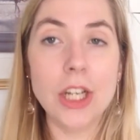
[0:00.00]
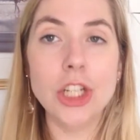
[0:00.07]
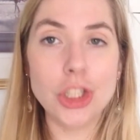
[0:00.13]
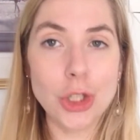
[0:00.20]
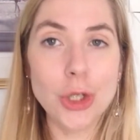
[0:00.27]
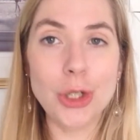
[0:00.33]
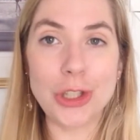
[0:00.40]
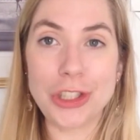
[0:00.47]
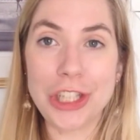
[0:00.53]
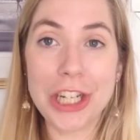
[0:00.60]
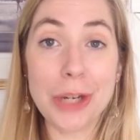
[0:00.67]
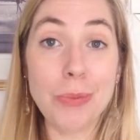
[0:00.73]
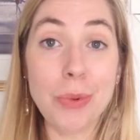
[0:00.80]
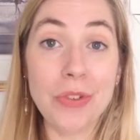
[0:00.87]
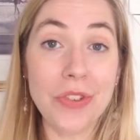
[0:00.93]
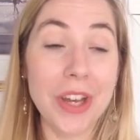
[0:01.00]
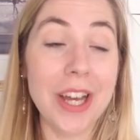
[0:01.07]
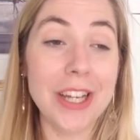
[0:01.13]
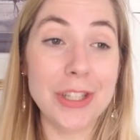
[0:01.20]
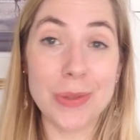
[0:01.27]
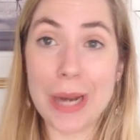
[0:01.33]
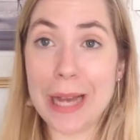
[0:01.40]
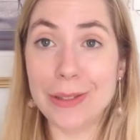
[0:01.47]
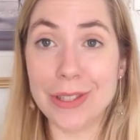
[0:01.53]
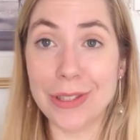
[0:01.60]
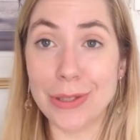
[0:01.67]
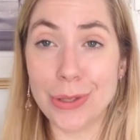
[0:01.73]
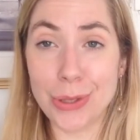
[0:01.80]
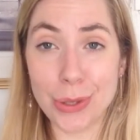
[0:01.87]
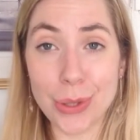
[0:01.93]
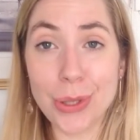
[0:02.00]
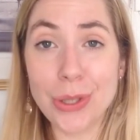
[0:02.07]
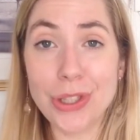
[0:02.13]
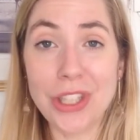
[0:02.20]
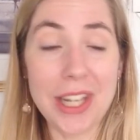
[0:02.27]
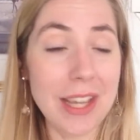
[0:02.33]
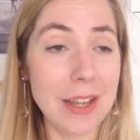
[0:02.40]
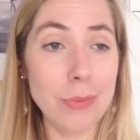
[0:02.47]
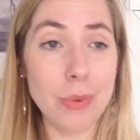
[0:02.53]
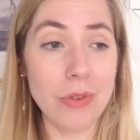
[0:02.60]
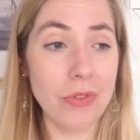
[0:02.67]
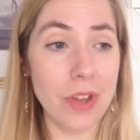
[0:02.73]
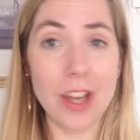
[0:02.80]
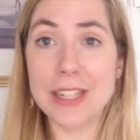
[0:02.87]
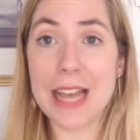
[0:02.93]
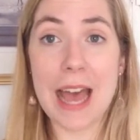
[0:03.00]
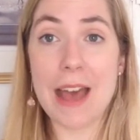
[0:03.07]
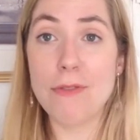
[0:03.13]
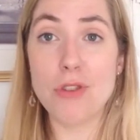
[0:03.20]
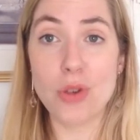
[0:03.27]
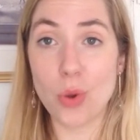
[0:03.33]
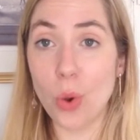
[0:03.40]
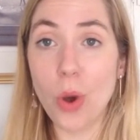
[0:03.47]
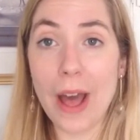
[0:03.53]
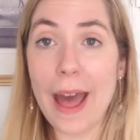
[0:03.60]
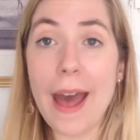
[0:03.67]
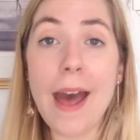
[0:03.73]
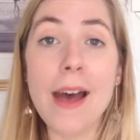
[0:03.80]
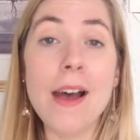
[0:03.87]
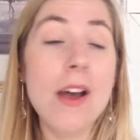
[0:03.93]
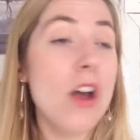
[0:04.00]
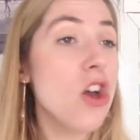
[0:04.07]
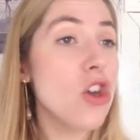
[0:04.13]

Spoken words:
Sure, she can prefer trousers. Sure, she can prefer to have short hair.